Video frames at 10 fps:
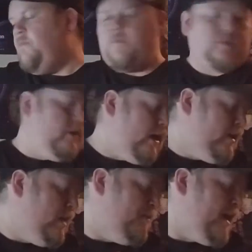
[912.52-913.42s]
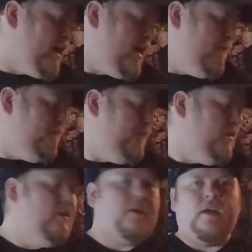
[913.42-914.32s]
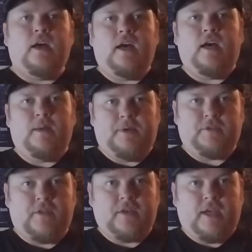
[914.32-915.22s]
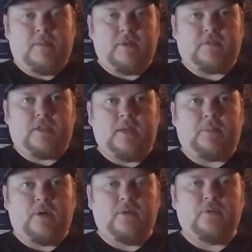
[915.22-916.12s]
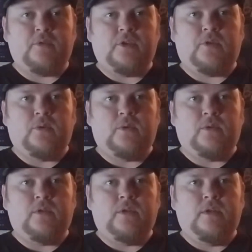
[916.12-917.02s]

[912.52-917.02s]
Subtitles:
So yeah, keep that guy. Here's another game that's a keeper. It was really cool.